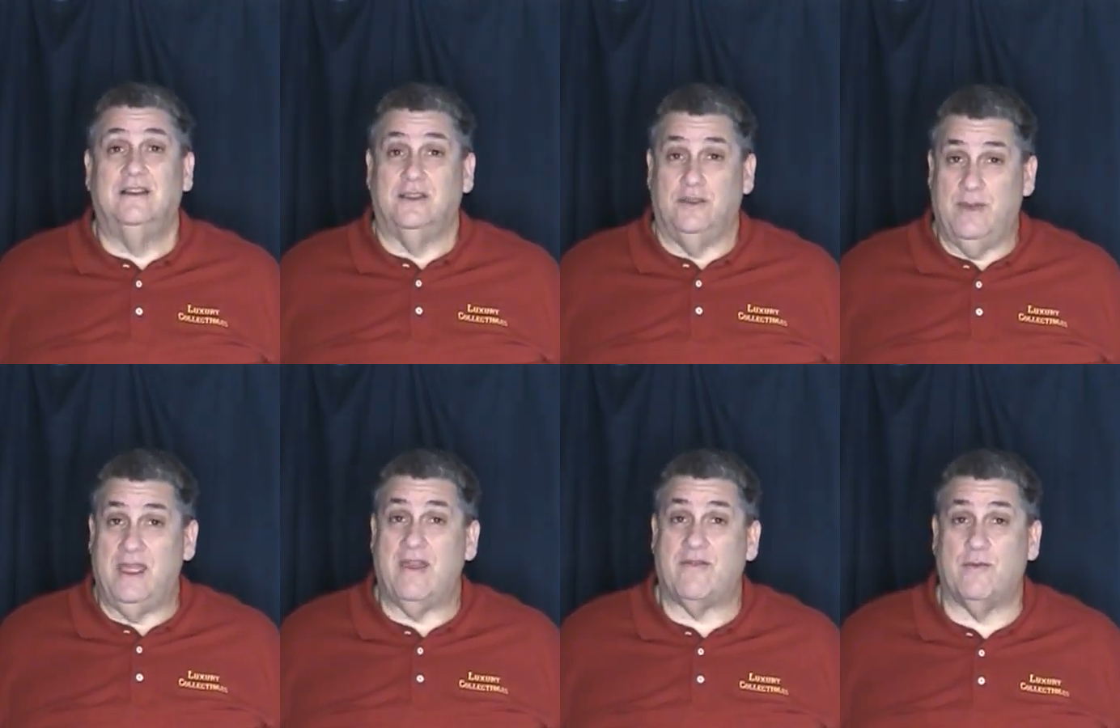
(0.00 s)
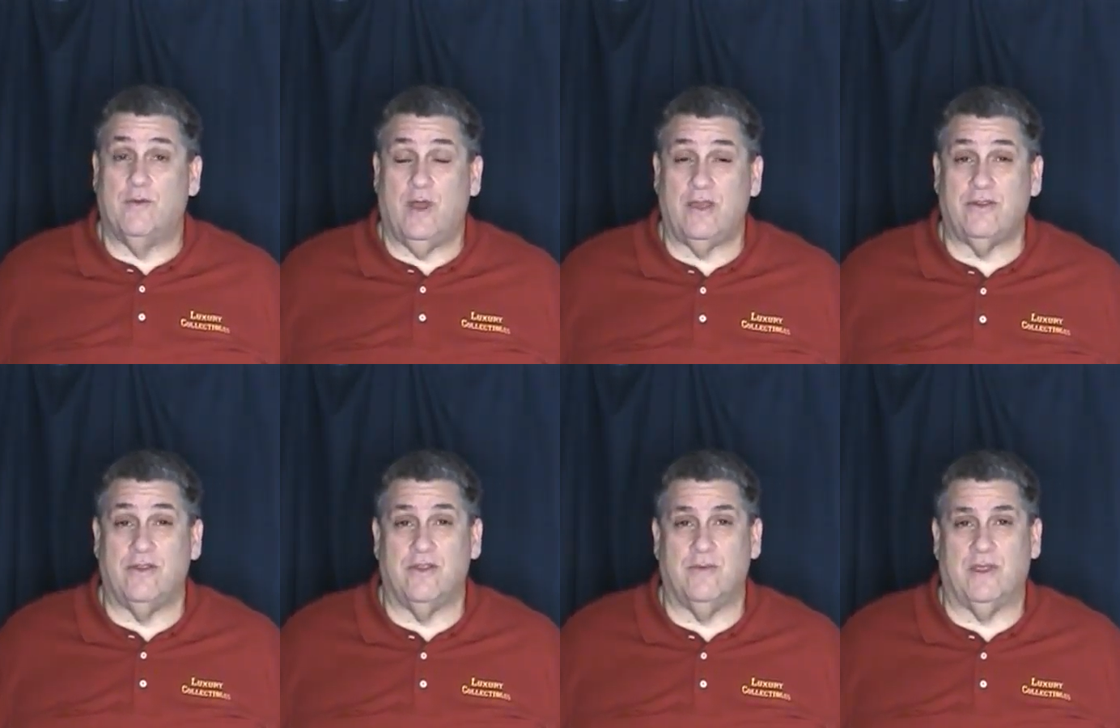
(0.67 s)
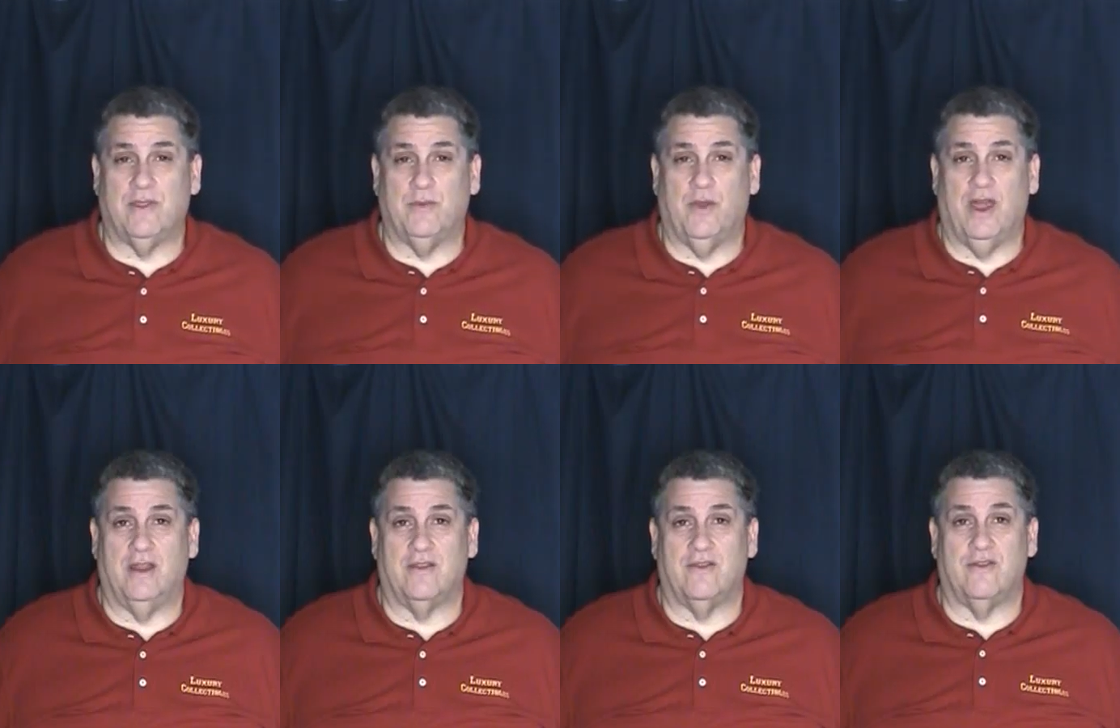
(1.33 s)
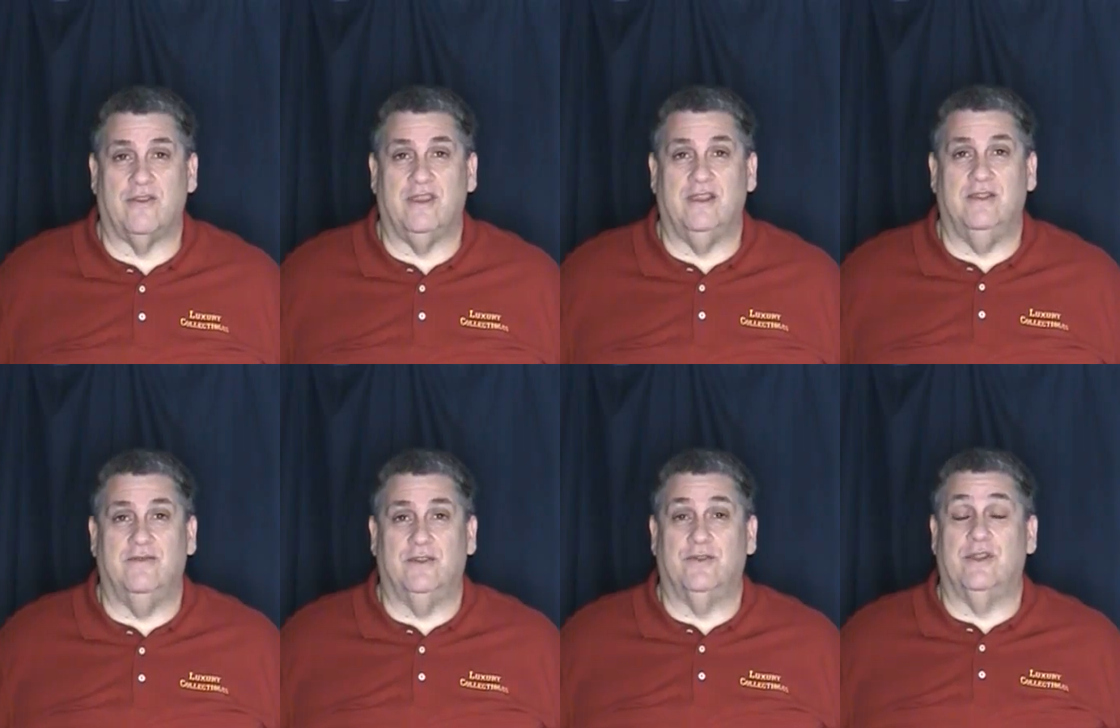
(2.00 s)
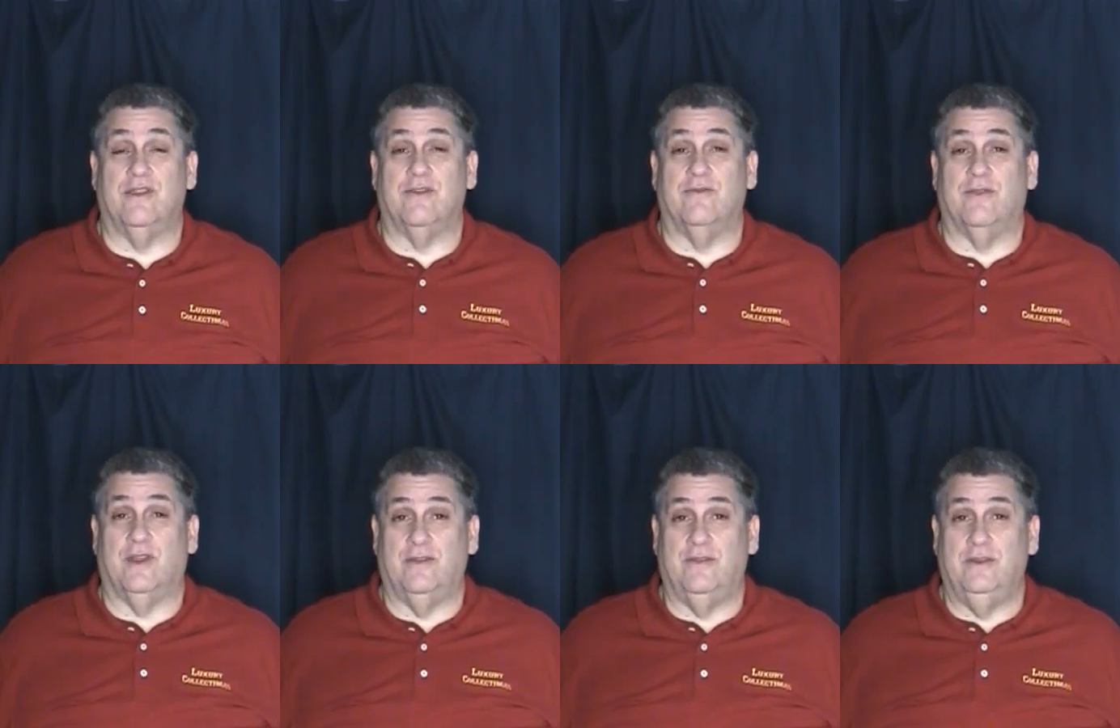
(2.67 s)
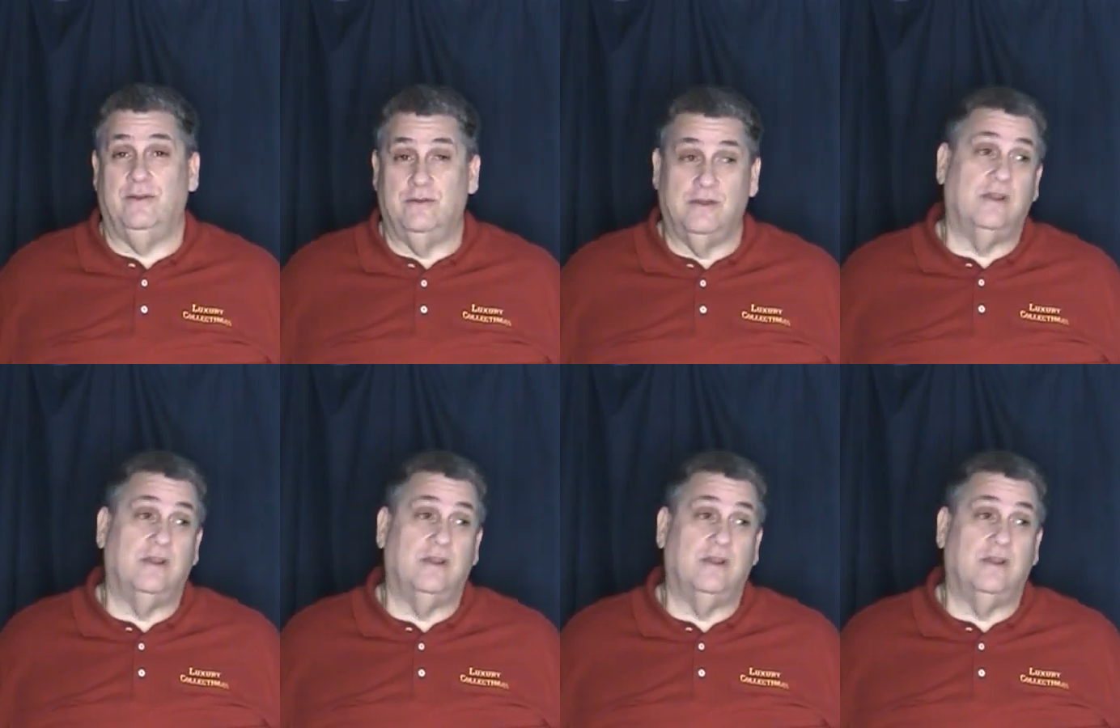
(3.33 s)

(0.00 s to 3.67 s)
You may have some questions about the products you see in the vitrines in front of you.